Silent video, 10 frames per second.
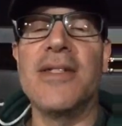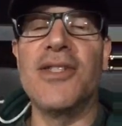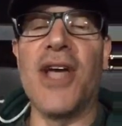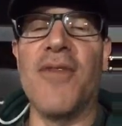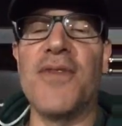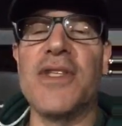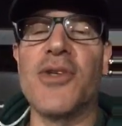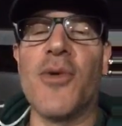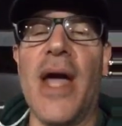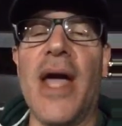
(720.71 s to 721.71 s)
Jeff is
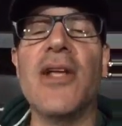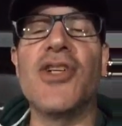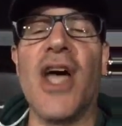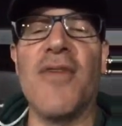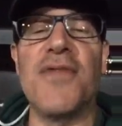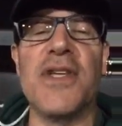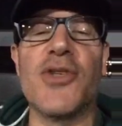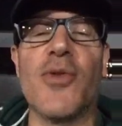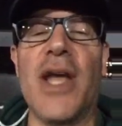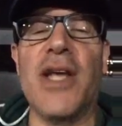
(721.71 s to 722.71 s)
great. Jeff is
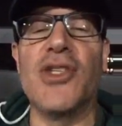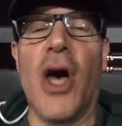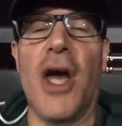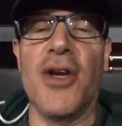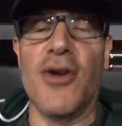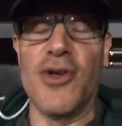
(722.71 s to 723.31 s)
great. He's on here.